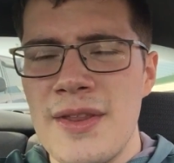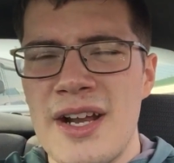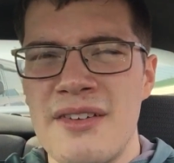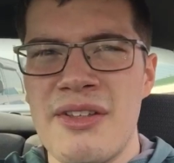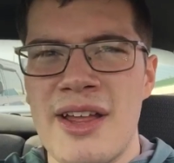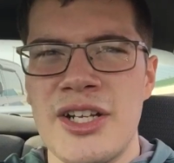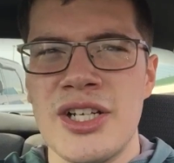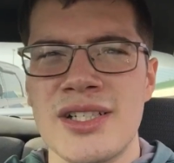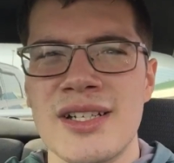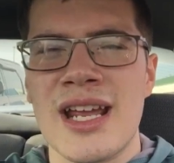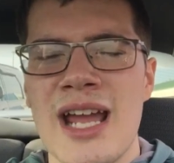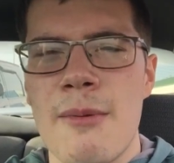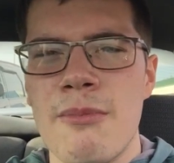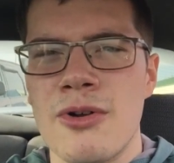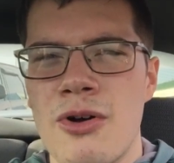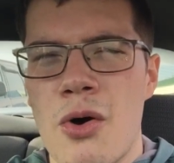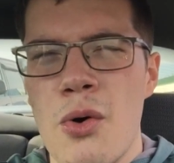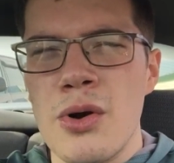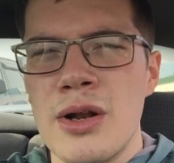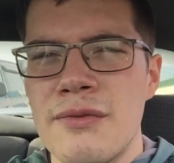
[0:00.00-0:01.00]
if they just
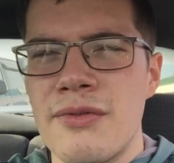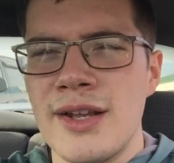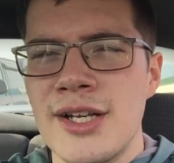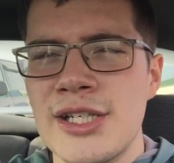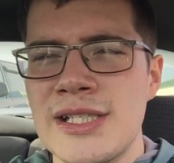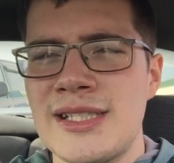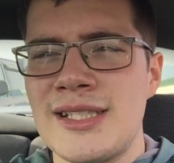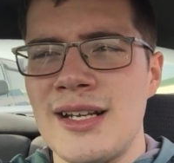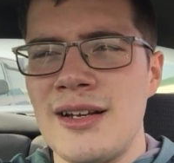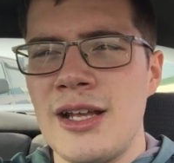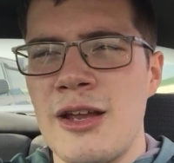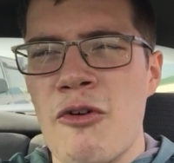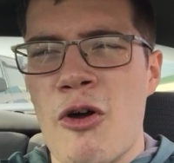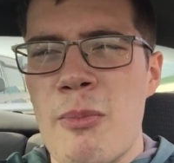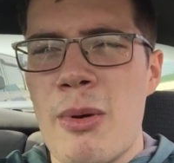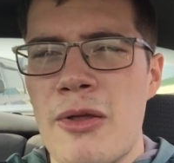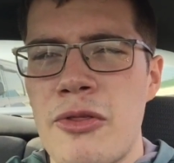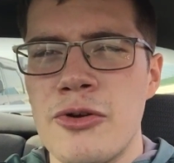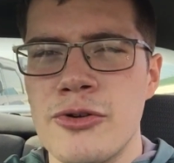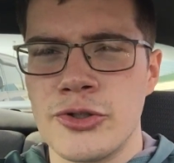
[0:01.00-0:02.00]
kept going, if they just didn't give
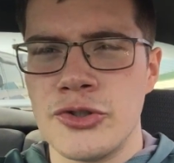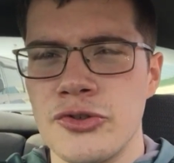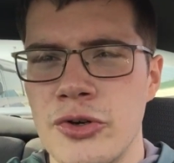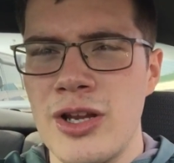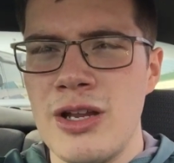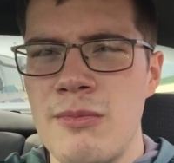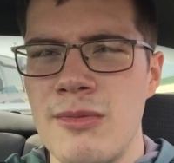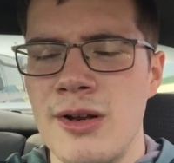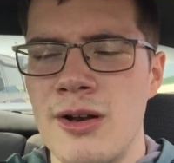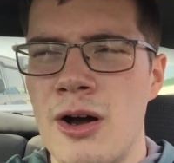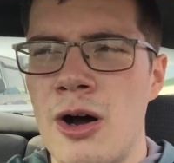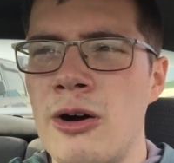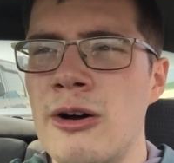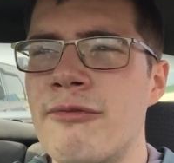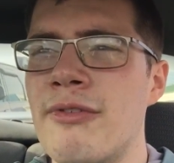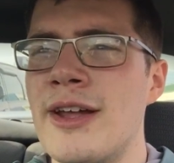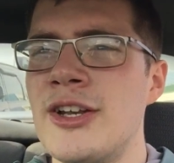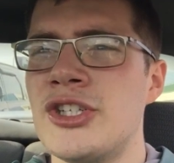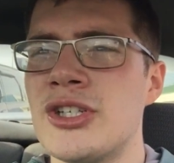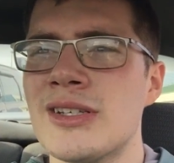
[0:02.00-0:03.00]
up on their dream, you know,
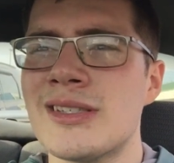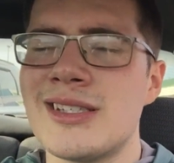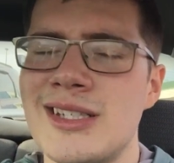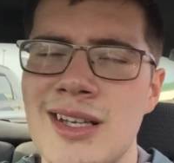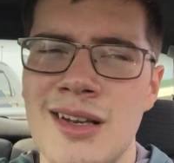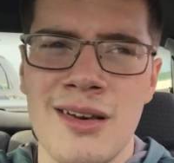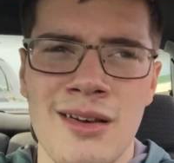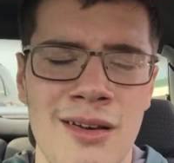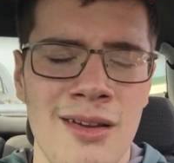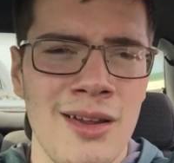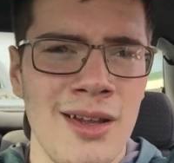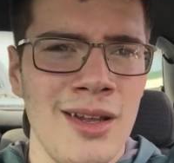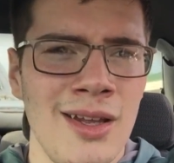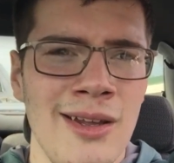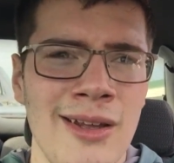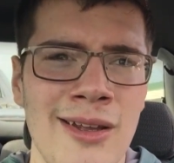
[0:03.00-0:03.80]
if they just didn't,